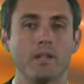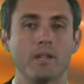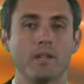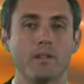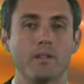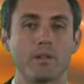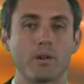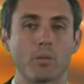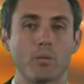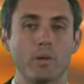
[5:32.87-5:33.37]

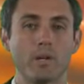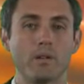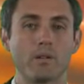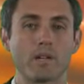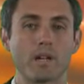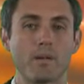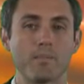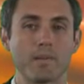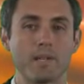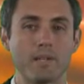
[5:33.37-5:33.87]
There will
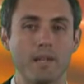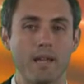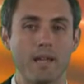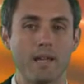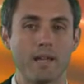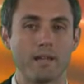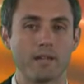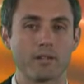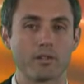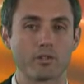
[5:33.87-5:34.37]
come a
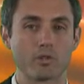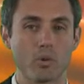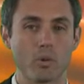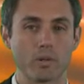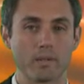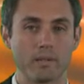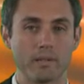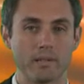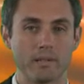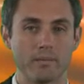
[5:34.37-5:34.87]
day
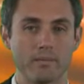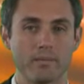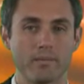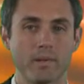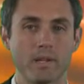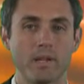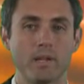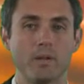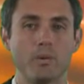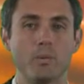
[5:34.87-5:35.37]
shortly
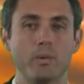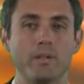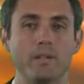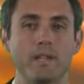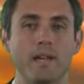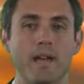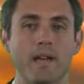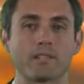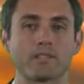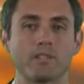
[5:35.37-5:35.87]
when
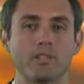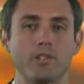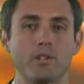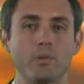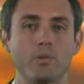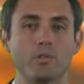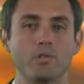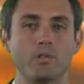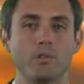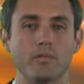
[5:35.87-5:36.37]
the
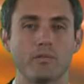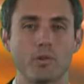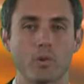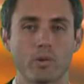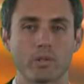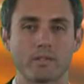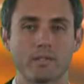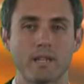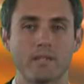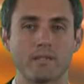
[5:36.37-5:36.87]
execution of
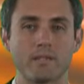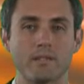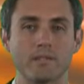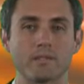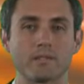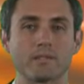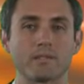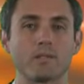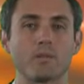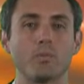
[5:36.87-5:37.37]
your
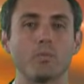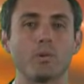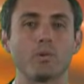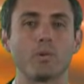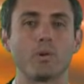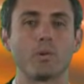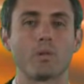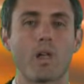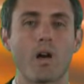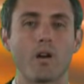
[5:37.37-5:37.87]
sentence will
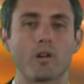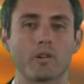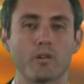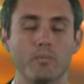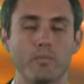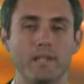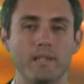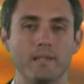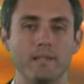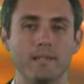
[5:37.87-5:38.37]
no
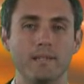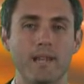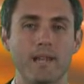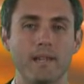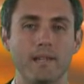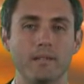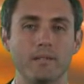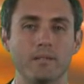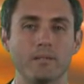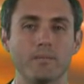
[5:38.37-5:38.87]
longer be
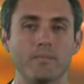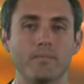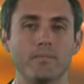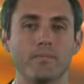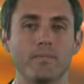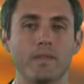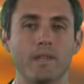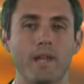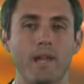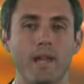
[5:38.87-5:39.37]
delayed.
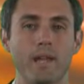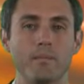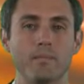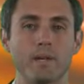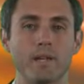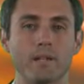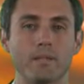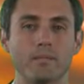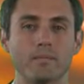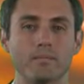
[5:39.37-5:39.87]

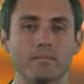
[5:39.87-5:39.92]
Amen.